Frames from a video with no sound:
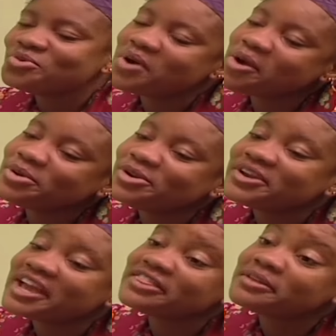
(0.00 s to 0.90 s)
Where will
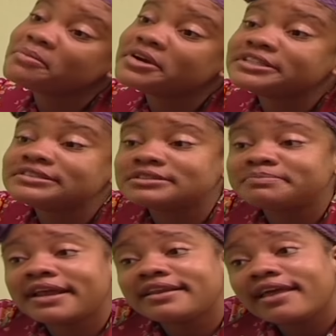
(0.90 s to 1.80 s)
you get the money to
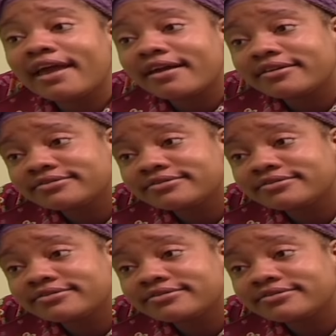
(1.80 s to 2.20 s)
spend there?